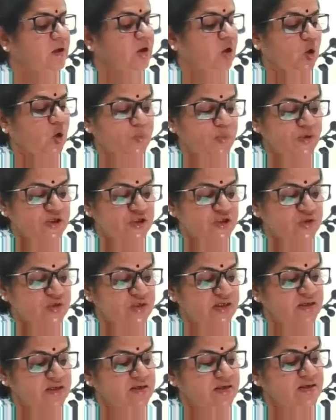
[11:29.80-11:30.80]

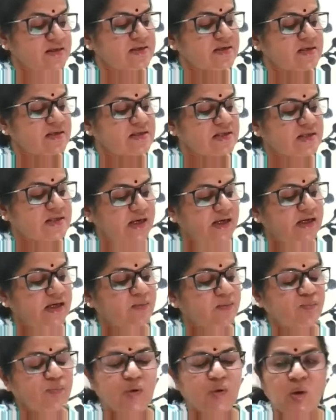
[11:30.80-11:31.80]
Opportunities
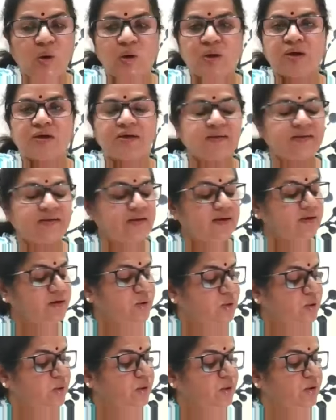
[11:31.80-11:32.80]
seldom knock on their
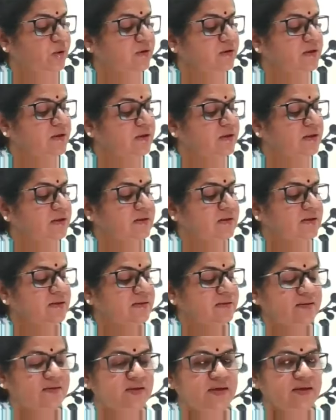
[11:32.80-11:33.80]
door,
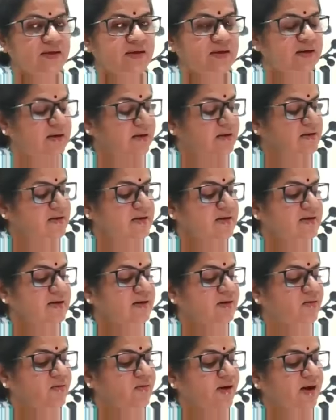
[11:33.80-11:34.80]
they
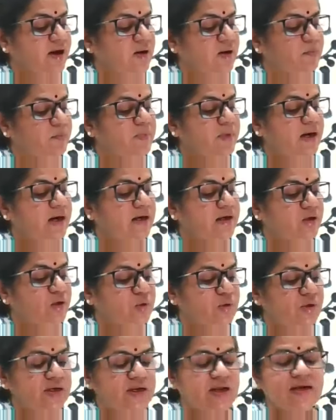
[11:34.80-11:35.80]
luckily grab and
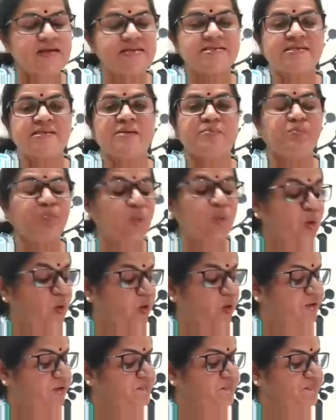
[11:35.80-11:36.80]
utilize them
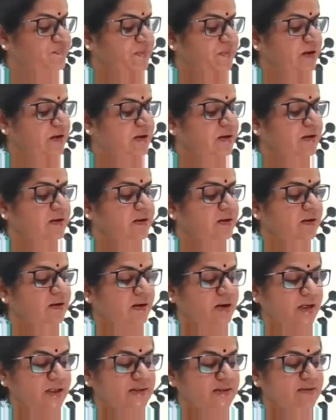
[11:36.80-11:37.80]
more.
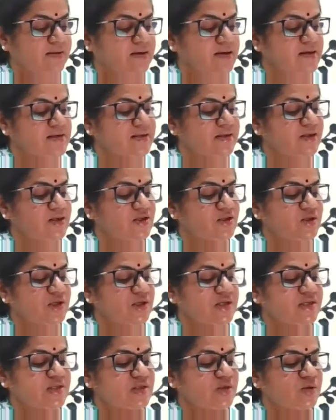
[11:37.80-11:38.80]

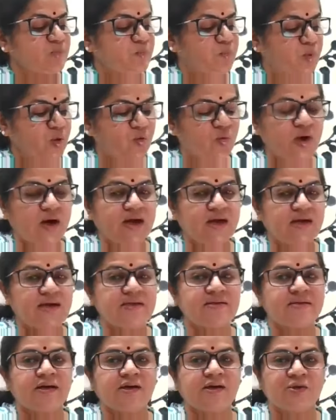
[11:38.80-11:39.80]
Organizations
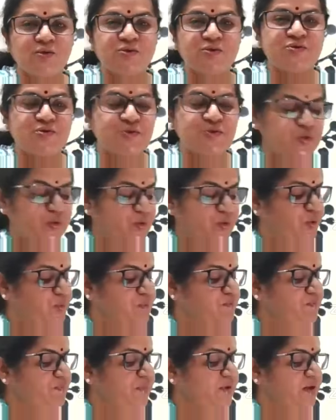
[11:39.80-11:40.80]
provide a good
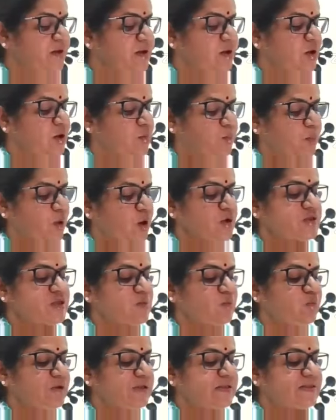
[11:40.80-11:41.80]
room,
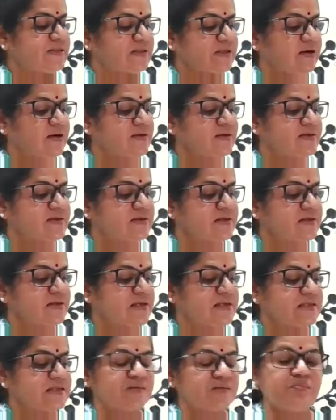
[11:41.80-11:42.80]
possible
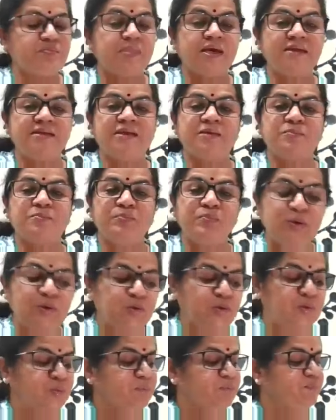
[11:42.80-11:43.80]
chances make them
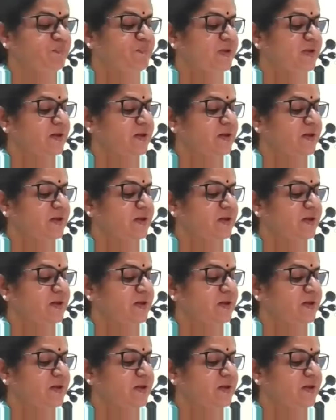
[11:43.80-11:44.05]
bloom.